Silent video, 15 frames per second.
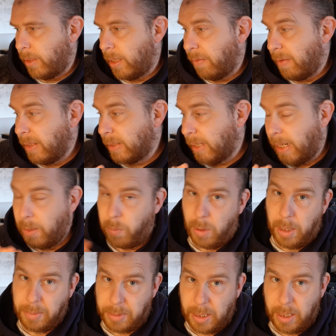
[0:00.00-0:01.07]
There is a
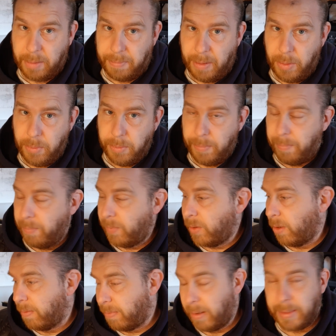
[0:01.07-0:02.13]
wildcard vote.
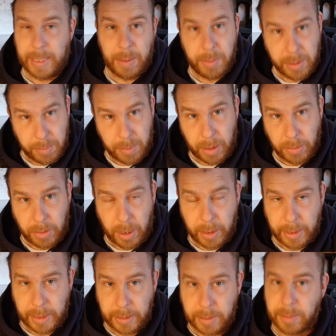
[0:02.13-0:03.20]
You'll find out what the
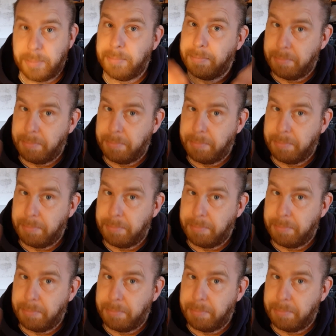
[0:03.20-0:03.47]
wildcard is